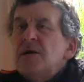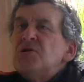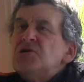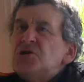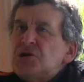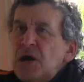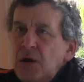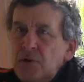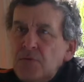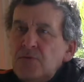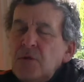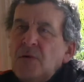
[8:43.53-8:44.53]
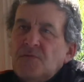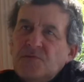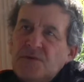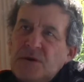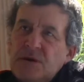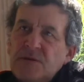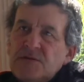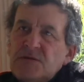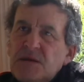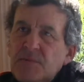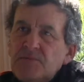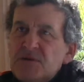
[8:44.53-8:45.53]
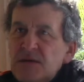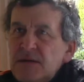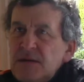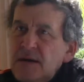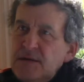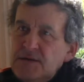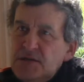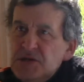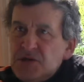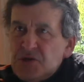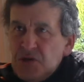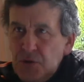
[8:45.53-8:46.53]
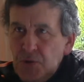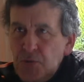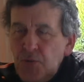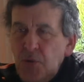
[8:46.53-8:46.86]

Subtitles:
shown on the 1782